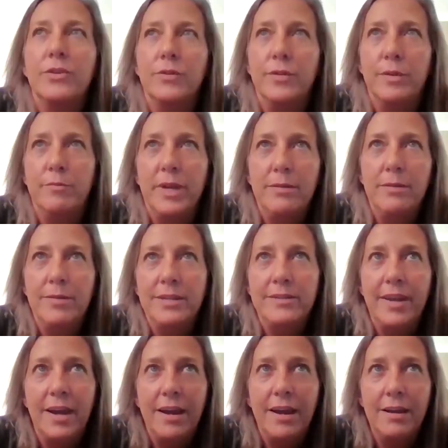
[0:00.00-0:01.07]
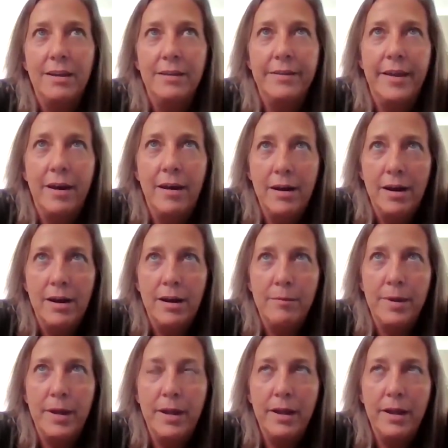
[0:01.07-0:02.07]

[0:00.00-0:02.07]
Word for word: So the baby's held up